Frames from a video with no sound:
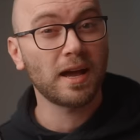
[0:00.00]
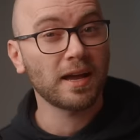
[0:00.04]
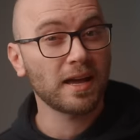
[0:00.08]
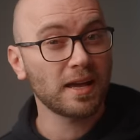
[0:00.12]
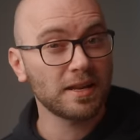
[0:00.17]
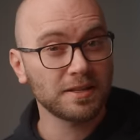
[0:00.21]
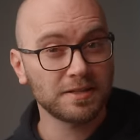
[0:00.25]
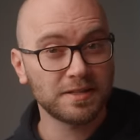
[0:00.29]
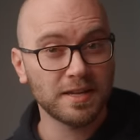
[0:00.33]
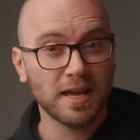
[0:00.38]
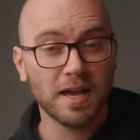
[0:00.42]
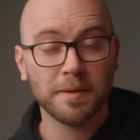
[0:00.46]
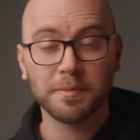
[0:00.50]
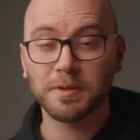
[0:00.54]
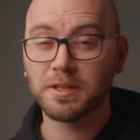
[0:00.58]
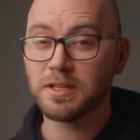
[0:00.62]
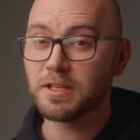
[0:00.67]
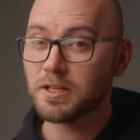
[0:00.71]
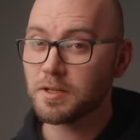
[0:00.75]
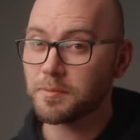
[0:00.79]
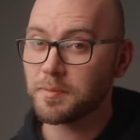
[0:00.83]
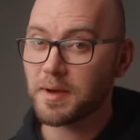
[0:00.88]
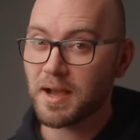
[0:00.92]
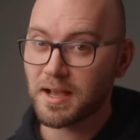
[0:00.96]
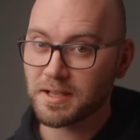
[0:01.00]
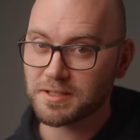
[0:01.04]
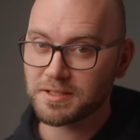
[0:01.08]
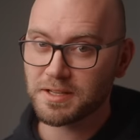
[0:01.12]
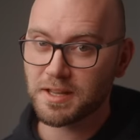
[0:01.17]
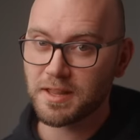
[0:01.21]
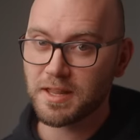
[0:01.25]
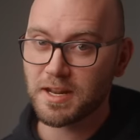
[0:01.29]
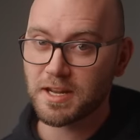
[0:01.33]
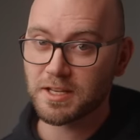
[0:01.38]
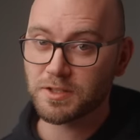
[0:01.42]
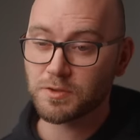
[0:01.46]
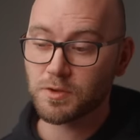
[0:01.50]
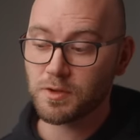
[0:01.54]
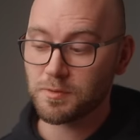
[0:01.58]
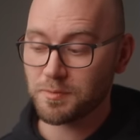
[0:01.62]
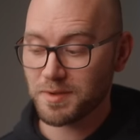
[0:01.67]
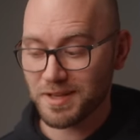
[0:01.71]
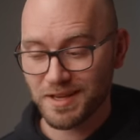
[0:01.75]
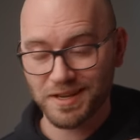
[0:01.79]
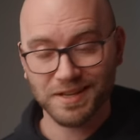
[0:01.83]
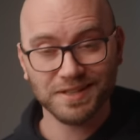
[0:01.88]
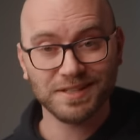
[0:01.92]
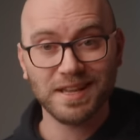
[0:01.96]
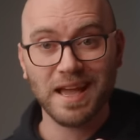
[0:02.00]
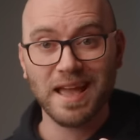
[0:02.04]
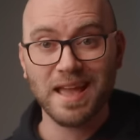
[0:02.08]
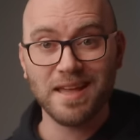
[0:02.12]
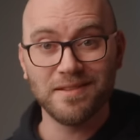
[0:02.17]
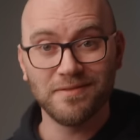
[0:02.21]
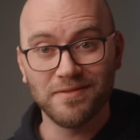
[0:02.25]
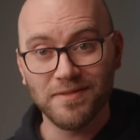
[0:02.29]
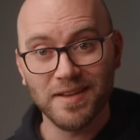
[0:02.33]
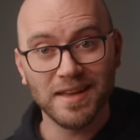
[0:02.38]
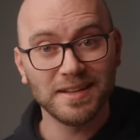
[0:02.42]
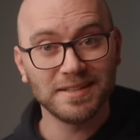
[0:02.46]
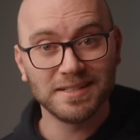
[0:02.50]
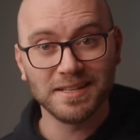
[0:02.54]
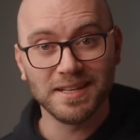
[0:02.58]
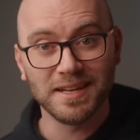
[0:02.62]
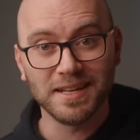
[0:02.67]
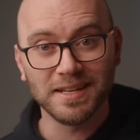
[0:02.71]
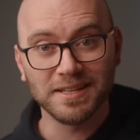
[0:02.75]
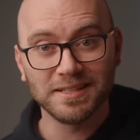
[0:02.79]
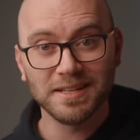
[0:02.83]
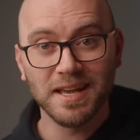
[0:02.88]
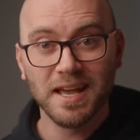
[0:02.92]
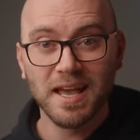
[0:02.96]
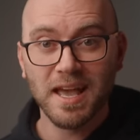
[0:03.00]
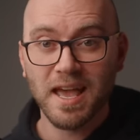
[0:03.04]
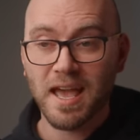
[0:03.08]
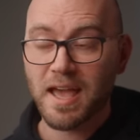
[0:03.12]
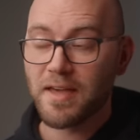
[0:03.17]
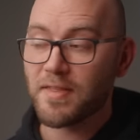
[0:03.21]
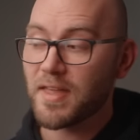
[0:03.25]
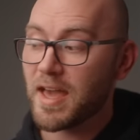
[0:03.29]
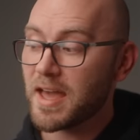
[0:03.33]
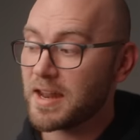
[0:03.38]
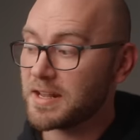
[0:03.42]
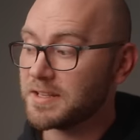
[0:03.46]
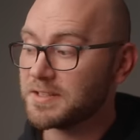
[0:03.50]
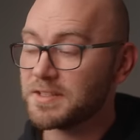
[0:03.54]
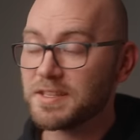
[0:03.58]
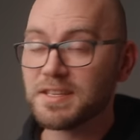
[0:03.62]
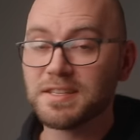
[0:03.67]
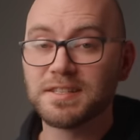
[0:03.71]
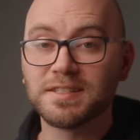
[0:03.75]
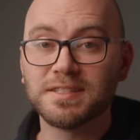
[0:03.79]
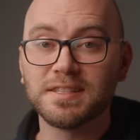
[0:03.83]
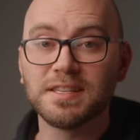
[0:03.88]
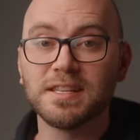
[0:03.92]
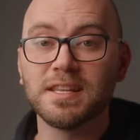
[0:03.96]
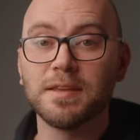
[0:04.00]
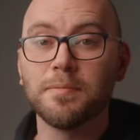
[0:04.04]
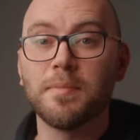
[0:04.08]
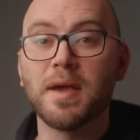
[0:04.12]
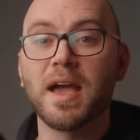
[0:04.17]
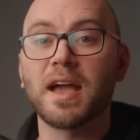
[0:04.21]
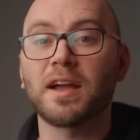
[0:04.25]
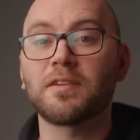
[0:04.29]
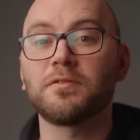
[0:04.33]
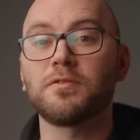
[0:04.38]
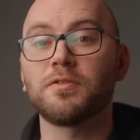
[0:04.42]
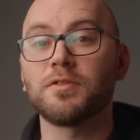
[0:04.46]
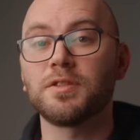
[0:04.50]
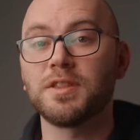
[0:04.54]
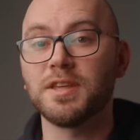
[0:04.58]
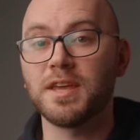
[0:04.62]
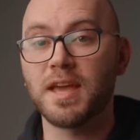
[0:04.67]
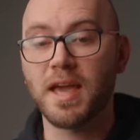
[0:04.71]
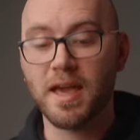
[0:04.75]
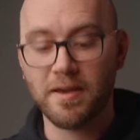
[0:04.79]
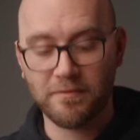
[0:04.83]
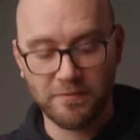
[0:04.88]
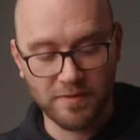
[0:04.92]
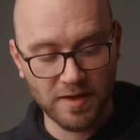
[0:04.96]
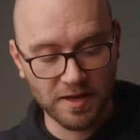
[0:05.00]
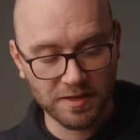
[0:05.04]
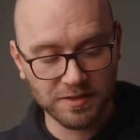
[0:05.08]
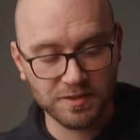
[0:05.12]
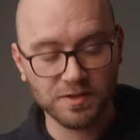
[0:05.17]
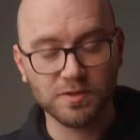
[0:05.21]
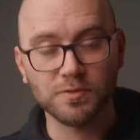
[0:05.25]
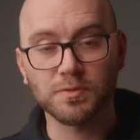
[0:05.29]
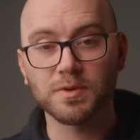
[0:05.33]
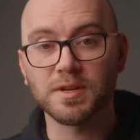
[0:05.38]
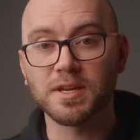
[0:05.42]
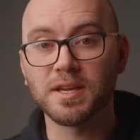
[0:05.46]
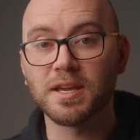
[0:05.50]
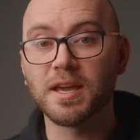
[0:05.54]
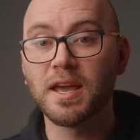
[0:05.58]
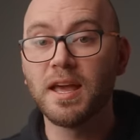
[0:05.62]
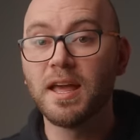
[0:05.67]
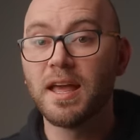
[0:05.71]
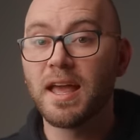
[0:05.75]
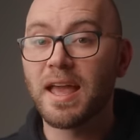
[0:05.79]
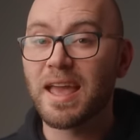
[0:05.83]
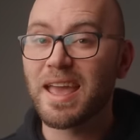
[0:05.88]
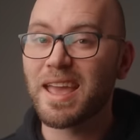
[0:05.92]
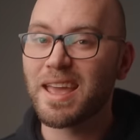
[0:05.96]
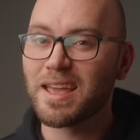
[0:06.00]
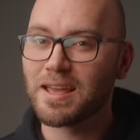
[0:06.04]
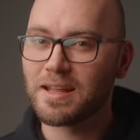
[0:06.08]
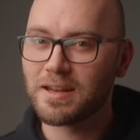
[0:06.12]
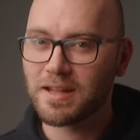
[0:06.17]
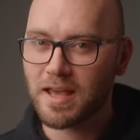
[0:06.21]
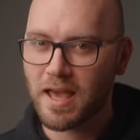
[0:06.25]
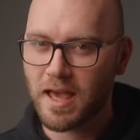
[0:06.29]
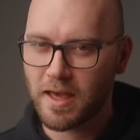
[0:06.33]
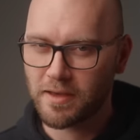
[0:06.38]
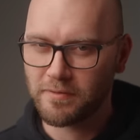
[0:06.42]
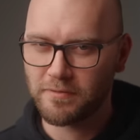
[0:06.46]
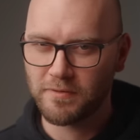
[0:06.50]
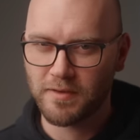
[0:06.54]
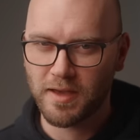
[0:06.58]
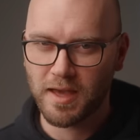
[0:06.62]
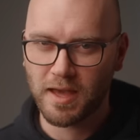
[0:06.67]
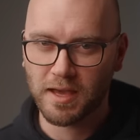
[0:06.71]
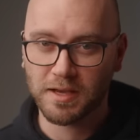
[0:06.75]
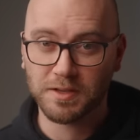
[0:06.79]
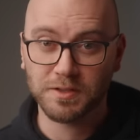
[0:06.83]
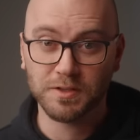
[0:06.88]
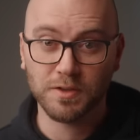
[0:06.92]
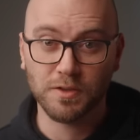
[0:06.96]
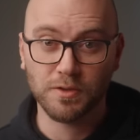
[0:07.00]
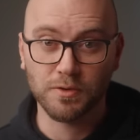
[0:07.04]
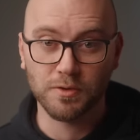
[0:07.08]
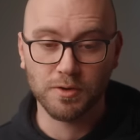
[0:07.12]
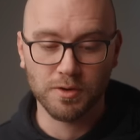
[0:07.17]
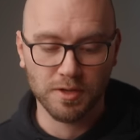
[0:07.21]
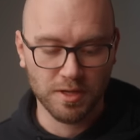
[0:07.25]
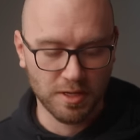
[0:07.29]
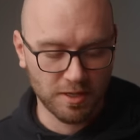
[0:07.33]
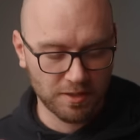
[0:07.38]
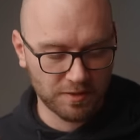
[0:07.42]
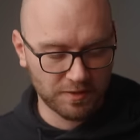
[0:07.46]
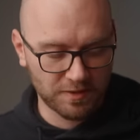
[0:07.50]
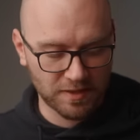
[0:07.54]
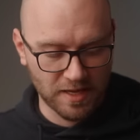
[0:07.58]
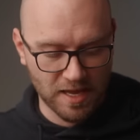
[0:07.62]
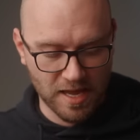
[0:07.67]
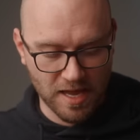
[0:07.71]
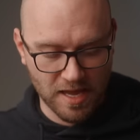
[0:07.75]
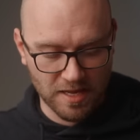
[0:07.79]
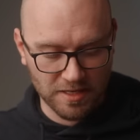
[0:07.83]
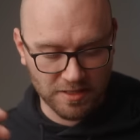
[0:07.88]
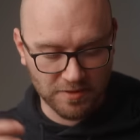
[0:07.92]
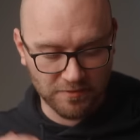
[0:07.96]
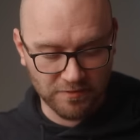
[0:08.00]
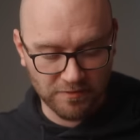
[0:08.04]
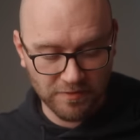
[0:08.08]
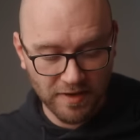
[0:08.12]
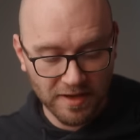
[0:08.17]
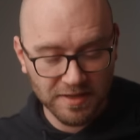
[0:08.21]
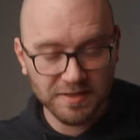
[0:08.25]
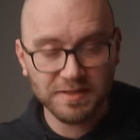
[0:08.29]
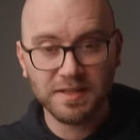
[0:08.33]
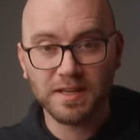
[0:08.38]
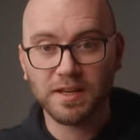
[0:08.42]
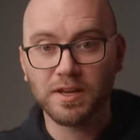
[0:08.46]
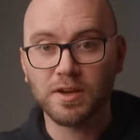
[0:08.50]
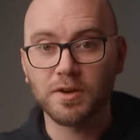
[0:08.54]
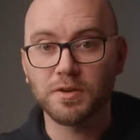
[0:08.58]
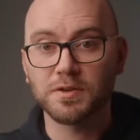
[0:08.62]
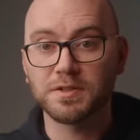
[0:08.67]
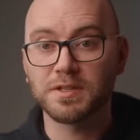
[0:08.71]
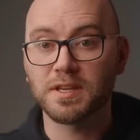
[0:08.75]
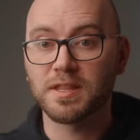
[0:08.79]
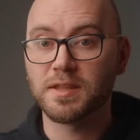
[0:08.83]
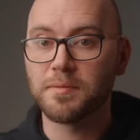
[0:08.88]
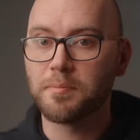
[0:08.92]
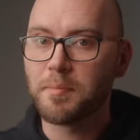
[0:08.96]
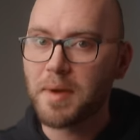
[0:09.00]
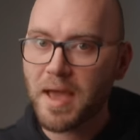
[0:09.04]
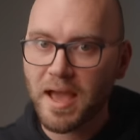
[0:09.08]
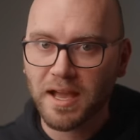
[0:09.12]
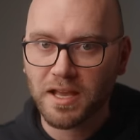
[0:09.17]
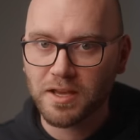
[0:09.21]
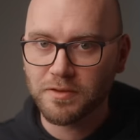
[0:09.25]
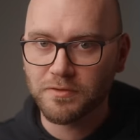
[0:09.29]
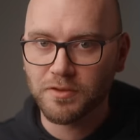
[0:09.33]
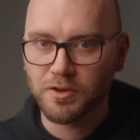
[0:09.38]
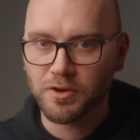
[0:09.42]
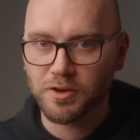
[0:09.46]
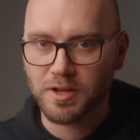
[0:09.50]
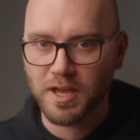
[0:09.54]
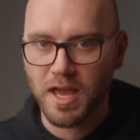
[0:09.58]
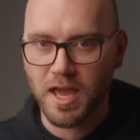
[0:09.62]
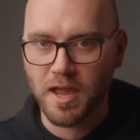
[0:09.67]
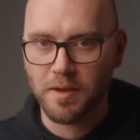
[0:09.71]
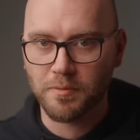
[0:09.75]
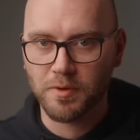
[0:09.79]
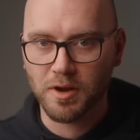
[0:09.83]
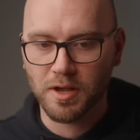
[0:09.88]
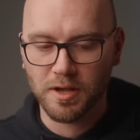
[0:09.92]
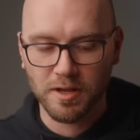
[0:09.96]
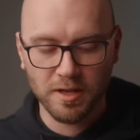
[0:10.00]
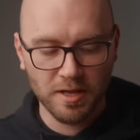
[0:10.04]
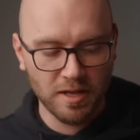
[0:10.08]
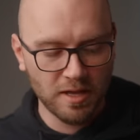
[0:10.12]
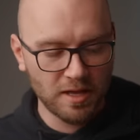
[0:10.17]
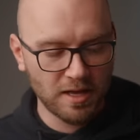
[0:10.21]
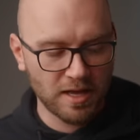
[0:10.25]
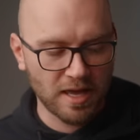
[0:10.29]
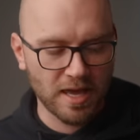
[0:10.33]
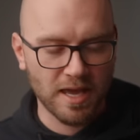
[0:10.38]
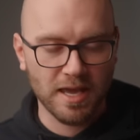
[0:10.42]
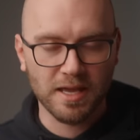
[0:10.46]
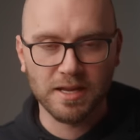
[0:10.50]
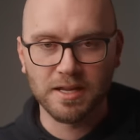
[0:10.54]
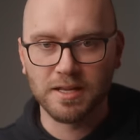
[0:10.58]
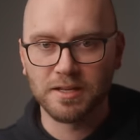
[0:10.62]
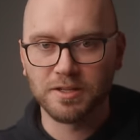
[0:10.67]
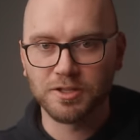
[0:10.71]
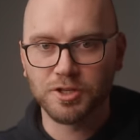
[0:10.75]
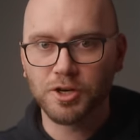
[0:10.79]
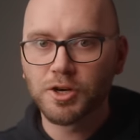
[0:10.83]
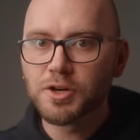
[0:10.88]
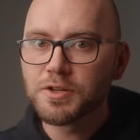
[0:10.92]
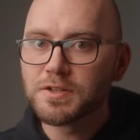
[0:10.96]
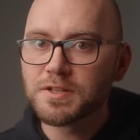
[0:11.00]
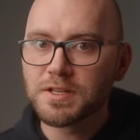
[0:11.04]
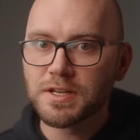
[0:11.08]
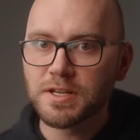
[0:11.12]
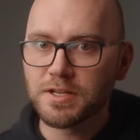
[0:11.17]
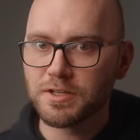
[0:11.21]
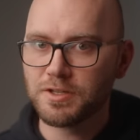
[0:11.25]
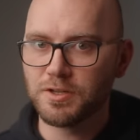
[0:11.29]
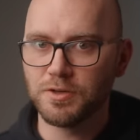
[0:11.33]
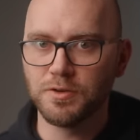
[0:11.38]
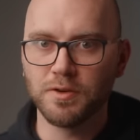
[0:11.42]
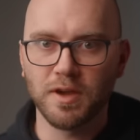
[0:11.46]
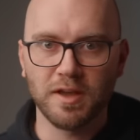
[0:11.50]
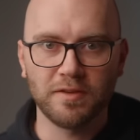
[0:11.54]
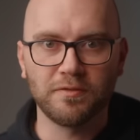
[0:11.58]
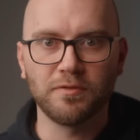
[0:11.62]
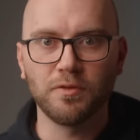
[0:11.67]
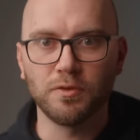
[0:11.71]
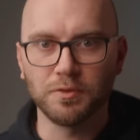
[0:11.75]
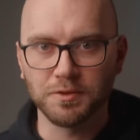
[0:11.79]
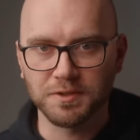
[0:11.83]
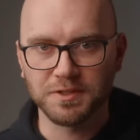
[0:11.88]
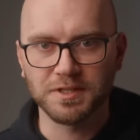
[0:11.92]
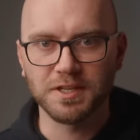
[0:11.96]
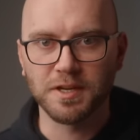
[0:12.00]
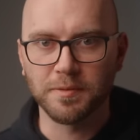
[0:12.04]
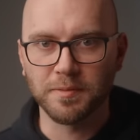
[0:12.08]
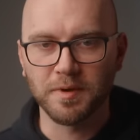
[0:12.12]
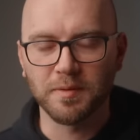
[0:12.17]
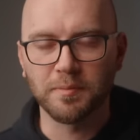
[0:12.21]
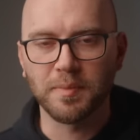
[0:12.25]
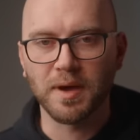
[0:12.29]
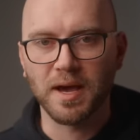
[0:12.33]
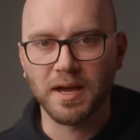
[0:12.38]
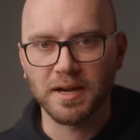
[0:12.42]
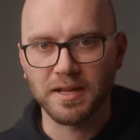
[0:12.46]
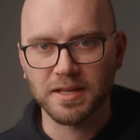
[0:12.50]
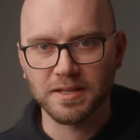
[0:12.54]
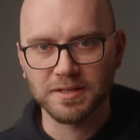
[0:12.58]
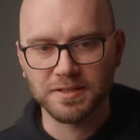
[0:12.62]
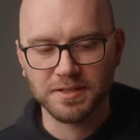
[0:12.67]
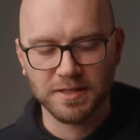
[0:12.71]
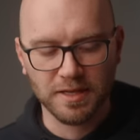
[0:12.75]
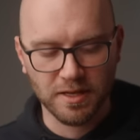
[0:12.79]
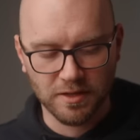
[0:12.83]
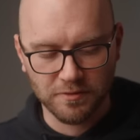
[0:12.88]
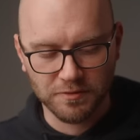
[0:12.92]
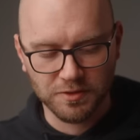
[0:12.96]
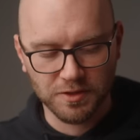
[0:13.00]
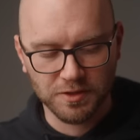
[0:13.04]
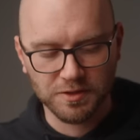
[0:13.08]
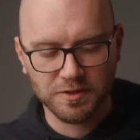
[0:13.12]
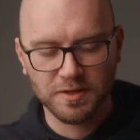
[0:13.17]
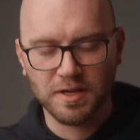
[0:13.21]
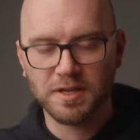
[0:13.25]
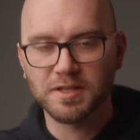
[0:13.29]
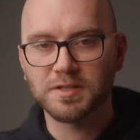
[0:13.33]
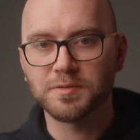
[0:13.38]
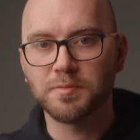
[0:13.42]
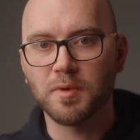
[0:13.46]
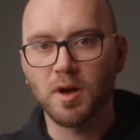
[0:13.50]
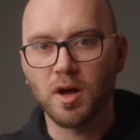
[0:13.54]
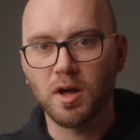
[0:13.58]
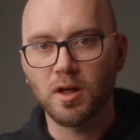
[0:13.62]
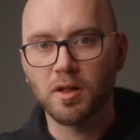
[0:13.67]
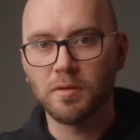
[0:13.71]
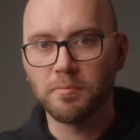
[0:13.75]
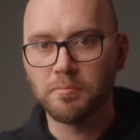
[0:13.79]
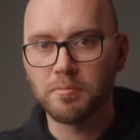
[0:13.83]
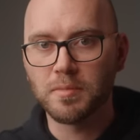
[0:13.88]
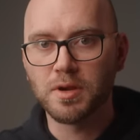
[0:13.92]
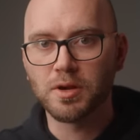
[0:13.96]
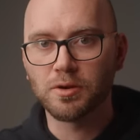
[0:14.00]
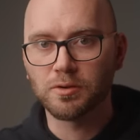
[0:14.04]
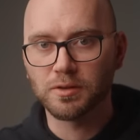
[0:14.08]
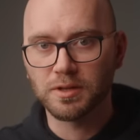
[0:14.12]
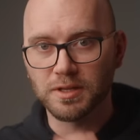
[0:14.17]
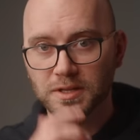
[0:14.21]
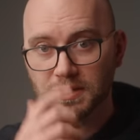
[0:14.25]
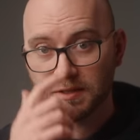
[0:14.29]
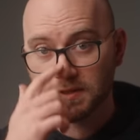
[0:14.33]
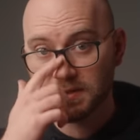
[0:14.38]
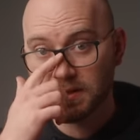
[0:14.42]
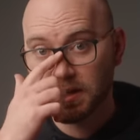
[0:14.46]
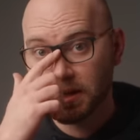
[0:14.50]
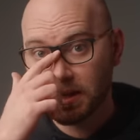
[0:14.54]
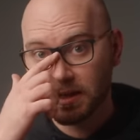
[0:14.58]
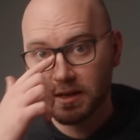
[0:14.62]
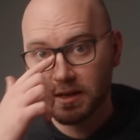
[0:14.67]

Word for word: I gotta say I'm a little biased on the next one because I invented it, and that is the CineBack for the FX3 and FX30. It's a device that goes on the back of your camera and it turns it into a full cinema body instead of just a small mirrorless